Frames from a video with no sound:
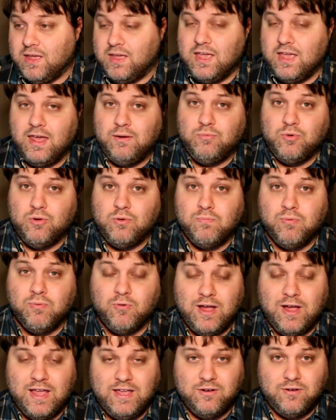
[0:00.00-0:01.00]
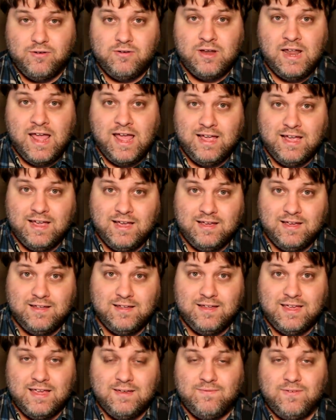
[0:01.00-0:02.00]
It will break your neck
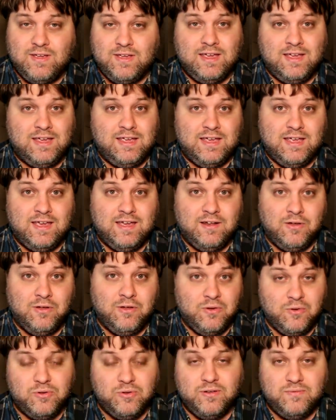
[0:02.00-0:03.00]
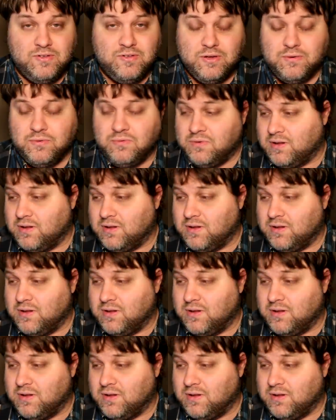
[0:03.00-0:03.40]
if it can get a hold of you.